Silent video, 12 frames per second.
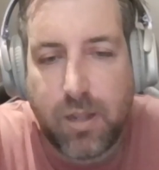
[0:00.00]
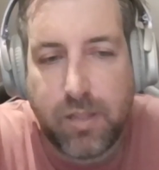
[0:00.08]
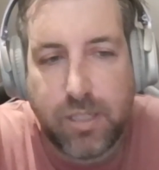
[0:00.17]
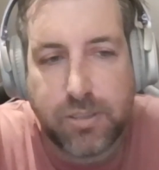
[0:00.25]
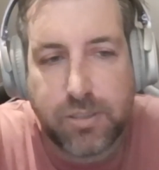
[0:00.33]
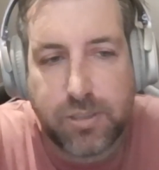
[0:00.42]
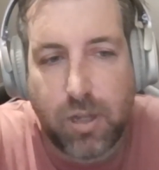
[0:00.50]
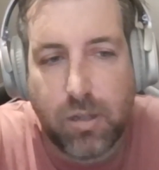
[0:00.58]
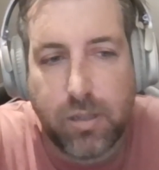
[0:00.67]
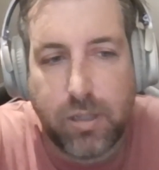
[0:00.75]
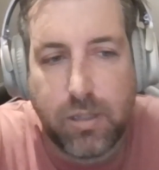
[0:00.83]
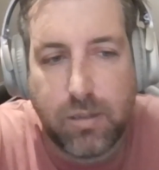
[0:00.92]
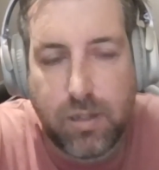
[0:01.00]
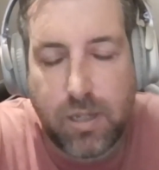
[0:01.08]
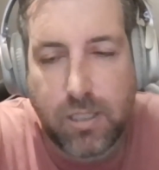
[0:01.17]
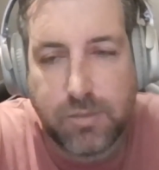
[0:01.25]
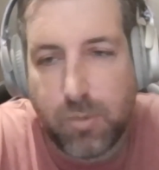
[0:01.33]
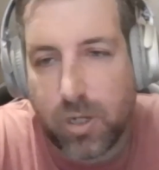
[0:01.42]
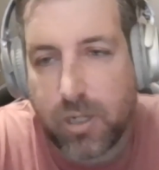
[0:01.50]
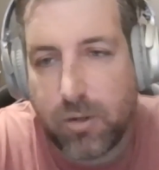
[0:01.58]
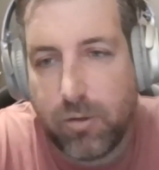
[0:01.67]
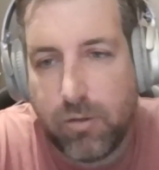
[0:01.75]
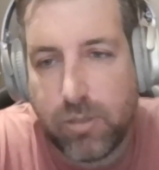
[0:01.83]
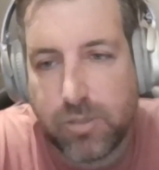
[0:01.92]
And I think slowly, as my
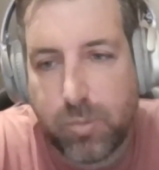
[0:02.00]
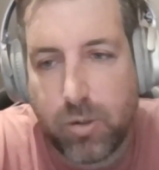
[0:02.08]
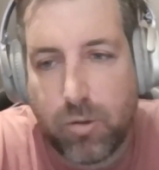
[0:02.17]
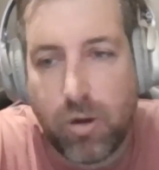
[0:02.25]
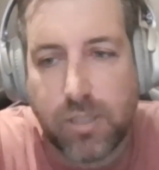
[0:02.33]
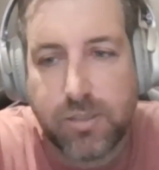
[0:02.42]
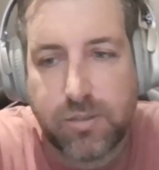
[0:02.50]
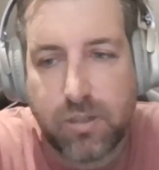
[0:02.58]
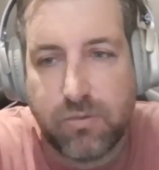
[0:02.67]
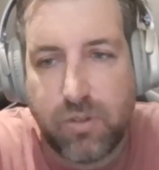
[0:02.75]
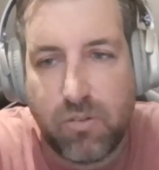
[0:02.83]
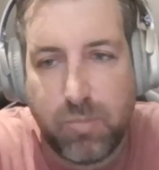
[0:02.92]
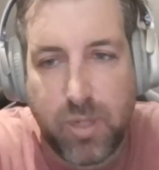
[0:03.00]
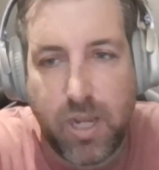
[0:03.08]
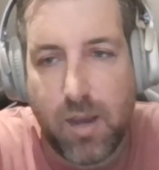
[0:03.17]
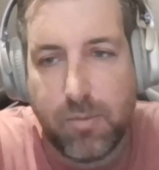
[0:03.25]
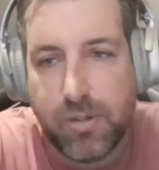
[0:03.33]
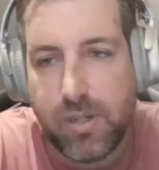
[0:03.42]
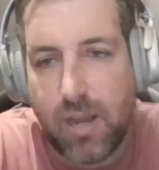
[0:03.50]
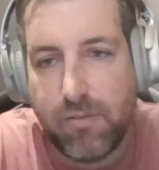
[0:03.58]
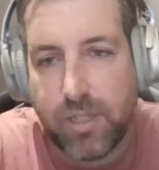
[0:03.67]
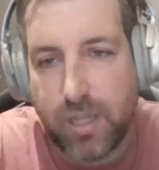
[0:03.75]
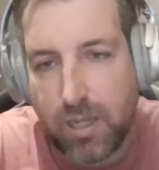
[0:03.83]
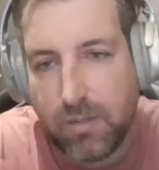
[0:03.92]
career has progressed, I've been able to
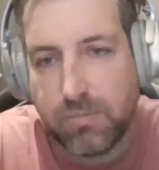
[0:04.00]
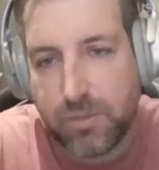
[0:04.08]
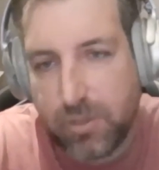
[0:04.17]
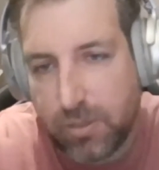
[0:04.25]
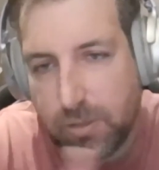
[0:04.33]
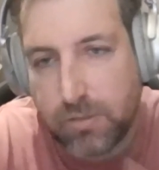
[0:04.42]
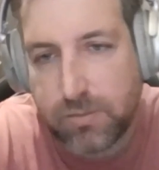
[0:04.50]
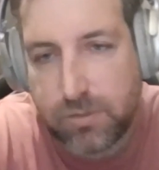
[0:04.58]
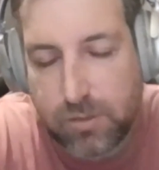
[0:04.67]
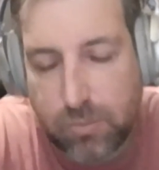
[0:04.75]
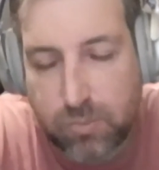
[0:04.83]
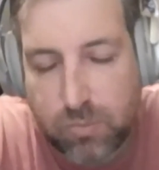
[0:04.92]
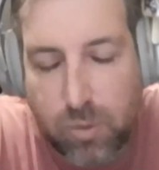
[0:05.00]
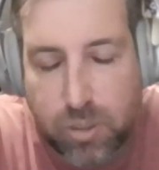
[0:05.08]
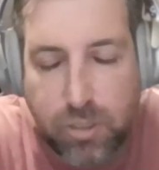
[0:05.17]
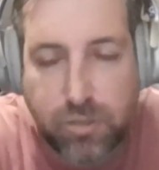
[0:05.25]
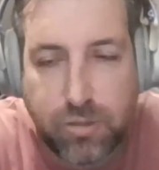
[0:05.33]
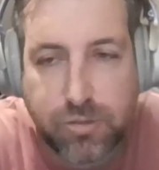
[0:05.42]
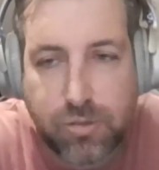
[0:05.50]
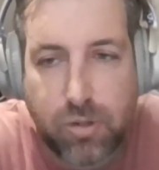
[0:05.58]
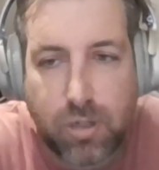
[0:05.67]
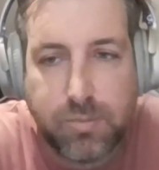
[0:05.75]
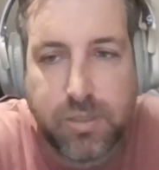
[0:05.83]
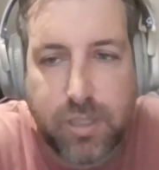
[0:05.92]
navigate to what you
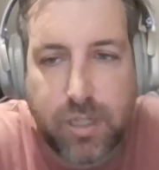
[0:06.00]
described